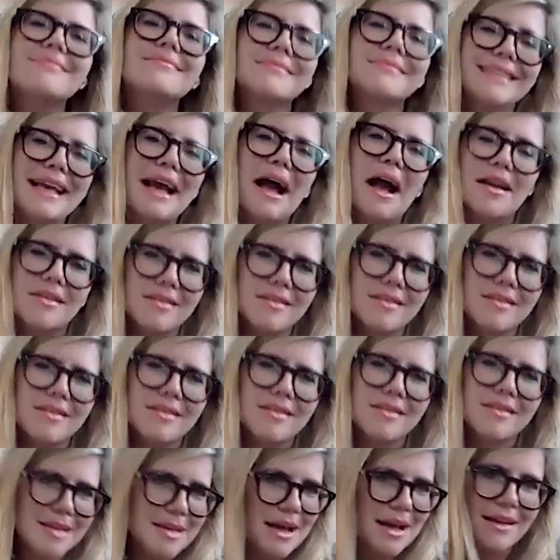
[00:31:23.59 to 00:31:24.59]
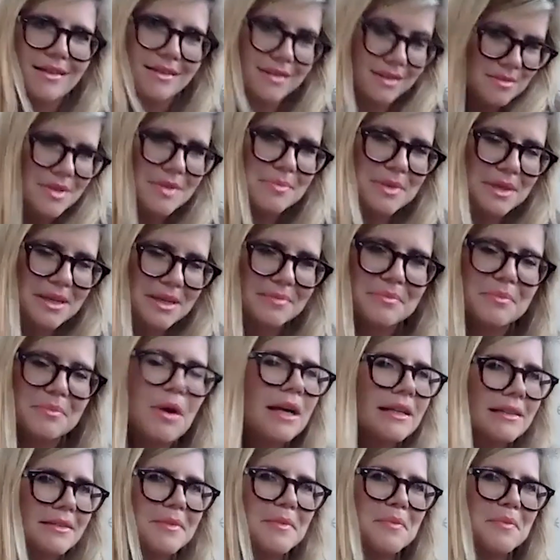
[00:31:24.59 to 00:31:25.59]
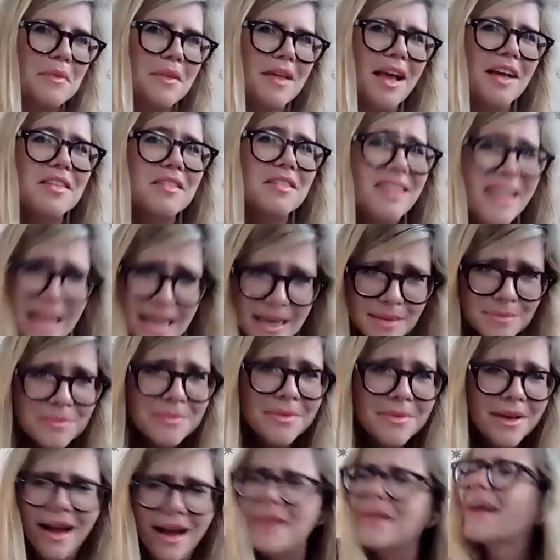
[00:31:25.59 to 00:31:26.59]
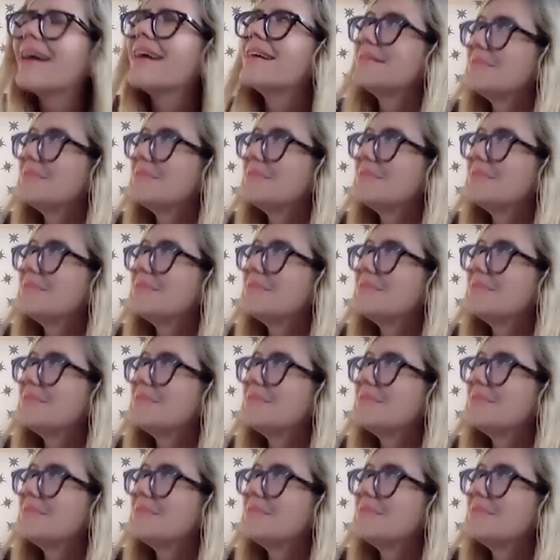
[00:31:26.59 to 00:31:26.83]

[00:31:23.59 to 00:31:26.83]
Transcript: Yeah, I seem to be pregnant. Scene. Okay.